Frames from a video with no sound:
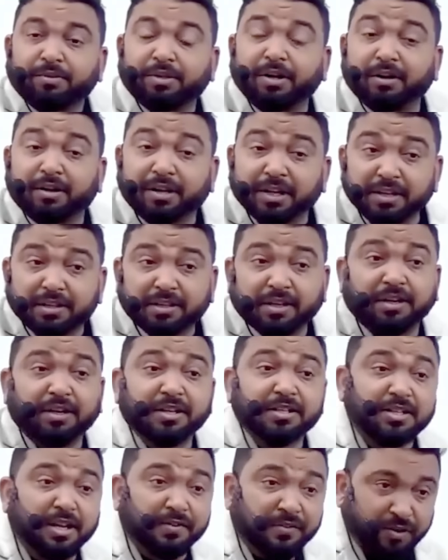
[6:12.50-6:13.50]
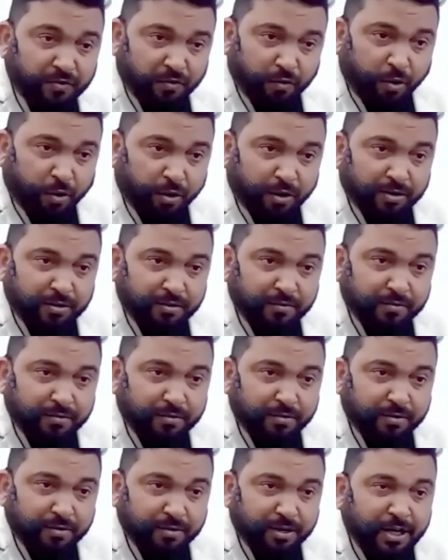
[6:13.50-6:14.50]
1337 war,
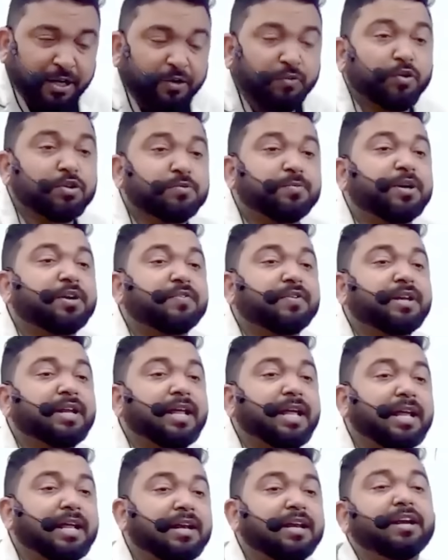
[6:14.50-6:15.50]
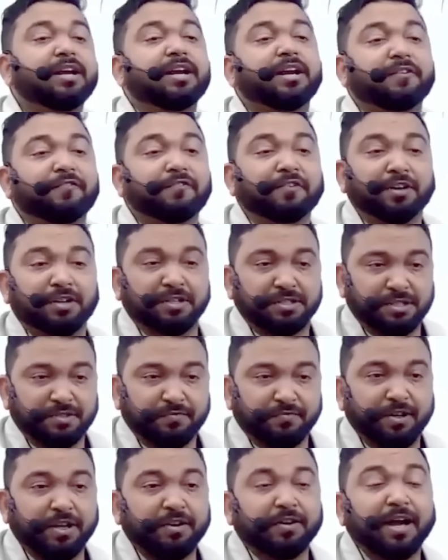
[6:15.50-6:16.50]
it was between England and
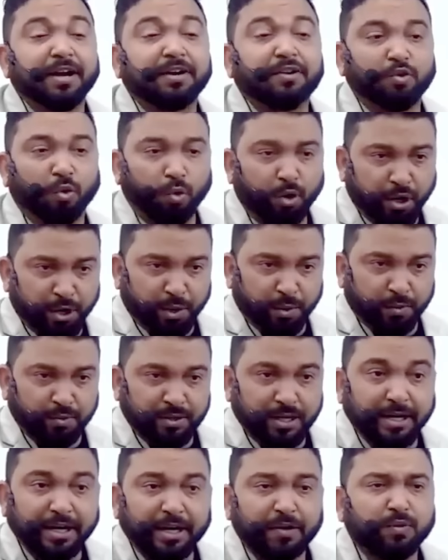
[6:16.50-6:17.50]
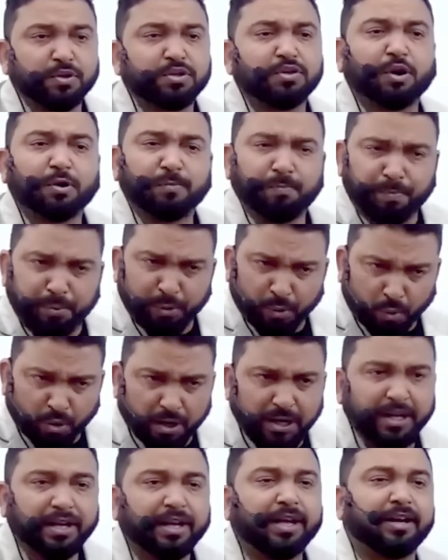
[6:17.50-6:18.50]
France, where I told you that it was not
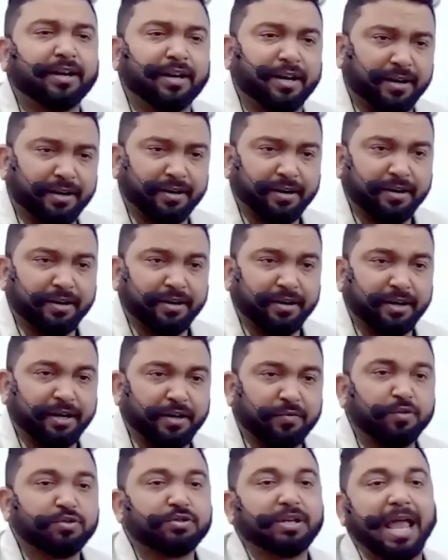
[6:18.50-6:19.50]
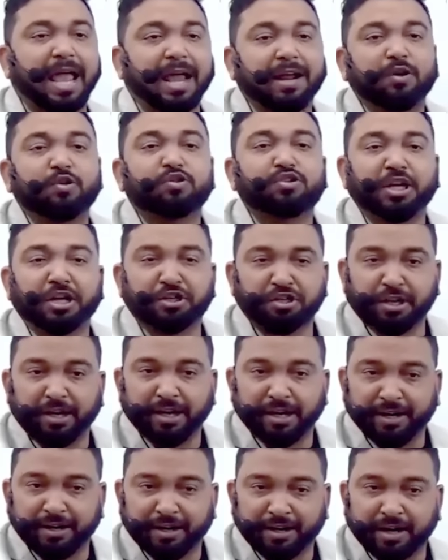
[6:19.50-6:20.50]
purely England. It was Anglo-Saxon
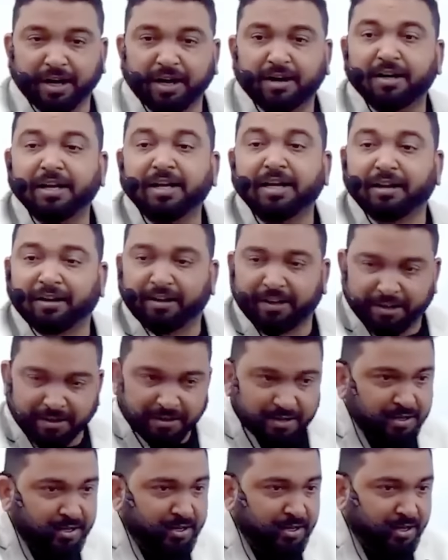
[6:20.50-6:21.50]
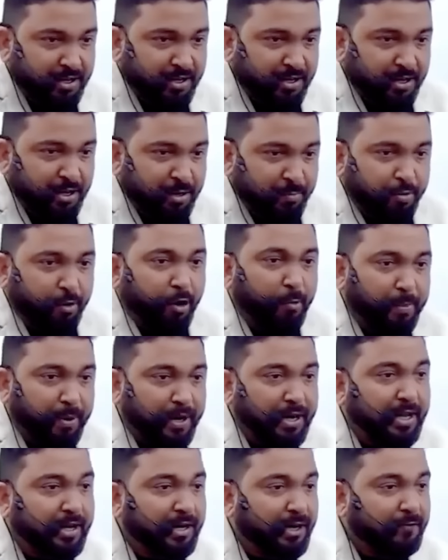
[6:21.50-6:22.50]
England, early England.
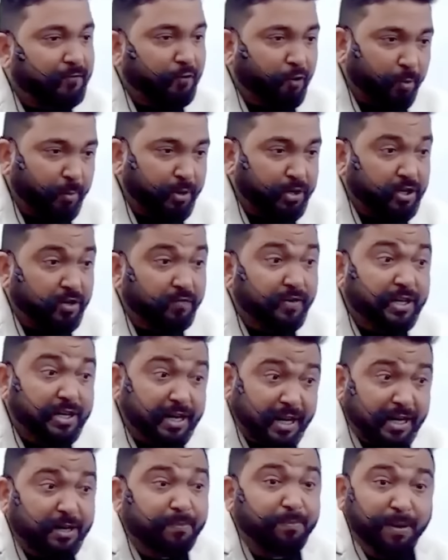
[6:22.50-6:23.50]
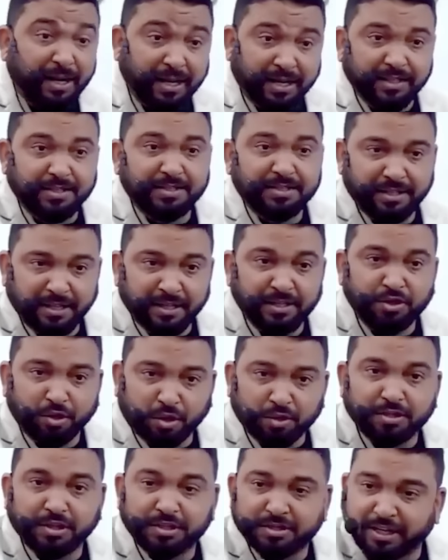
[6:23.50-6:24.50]
Proper England formation will take place in
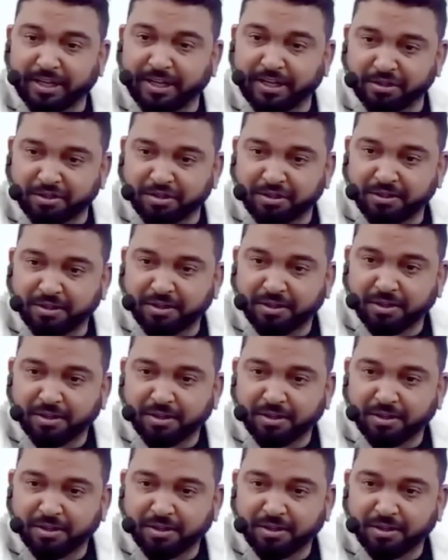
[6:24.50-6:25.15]
Chaucer's age.